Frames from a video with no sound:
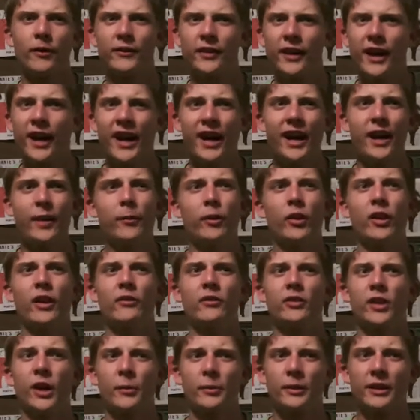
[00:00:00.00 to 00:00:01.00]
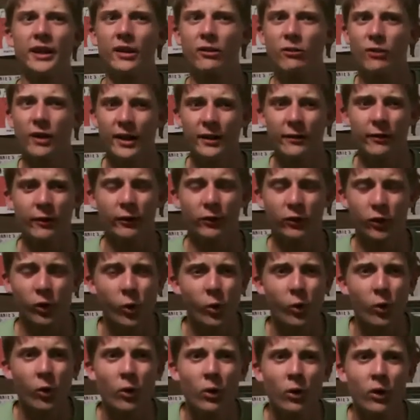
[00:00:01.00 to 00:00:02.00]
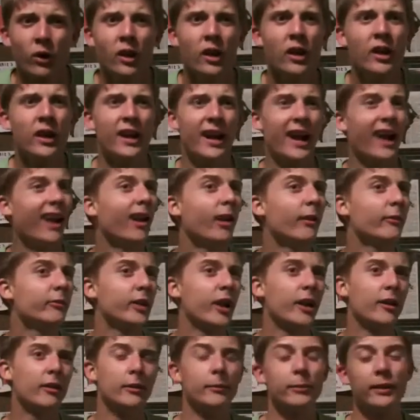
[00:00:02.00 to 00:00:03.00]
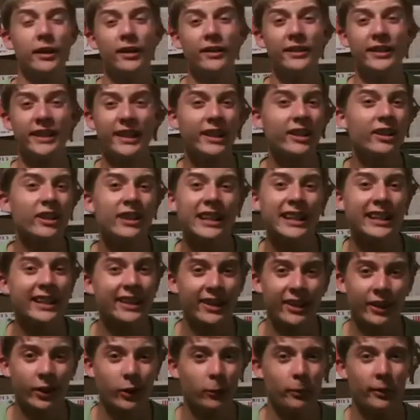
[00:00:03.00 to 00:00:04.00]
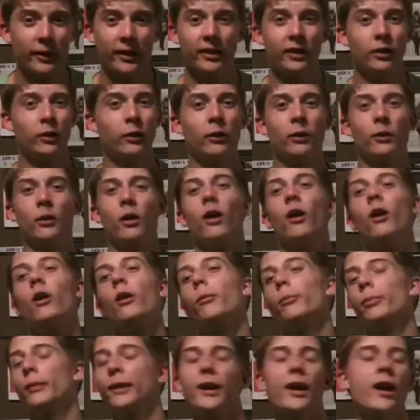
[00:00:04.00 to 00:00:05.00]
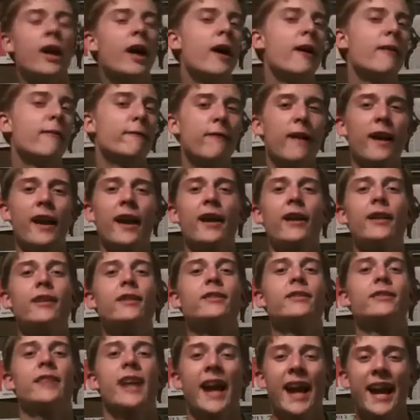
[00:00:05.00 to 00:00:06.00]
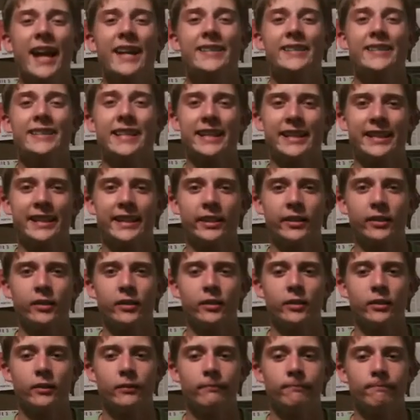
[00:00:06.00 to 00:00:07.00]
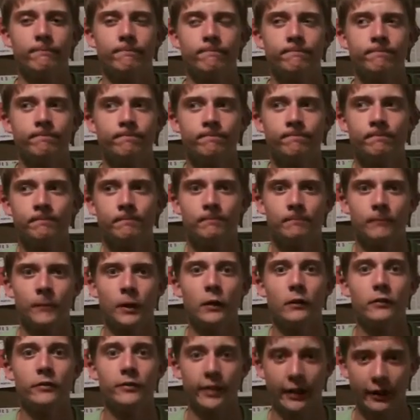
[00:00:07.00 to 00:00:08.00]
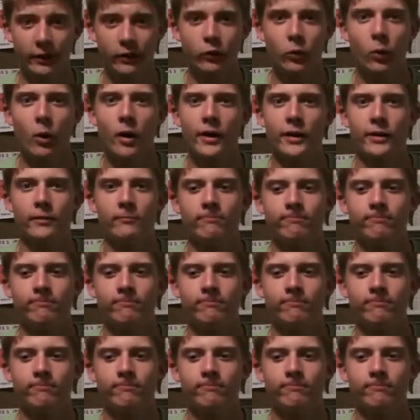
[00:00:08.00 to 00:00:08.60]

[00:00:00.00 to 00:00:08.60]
time. I'll have time to get ready for school. I'll have time to be on the internet a little bit, and it'll all be fantastic. 6:20.